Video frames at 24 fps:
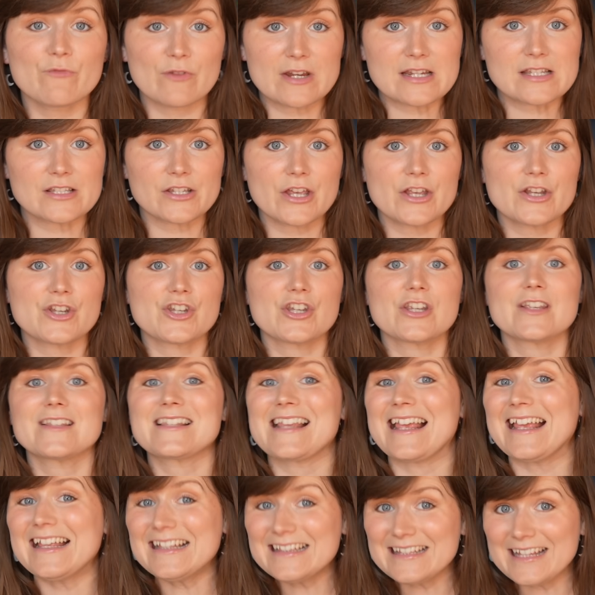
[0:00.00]

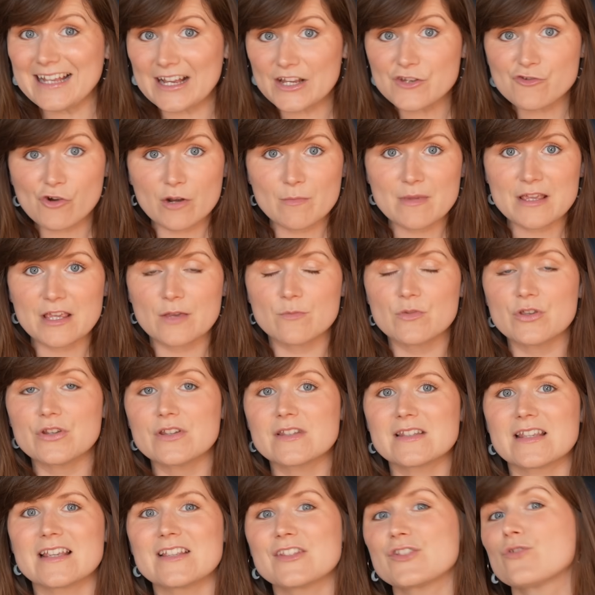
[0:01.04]
researchers in the astronomy
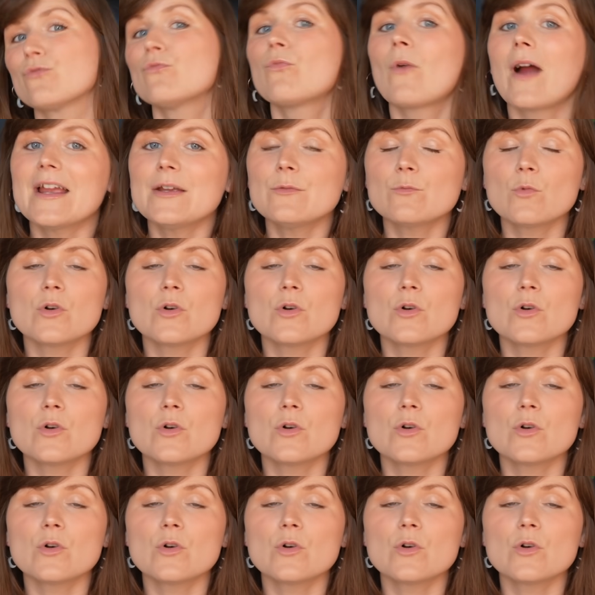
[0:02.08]
community to write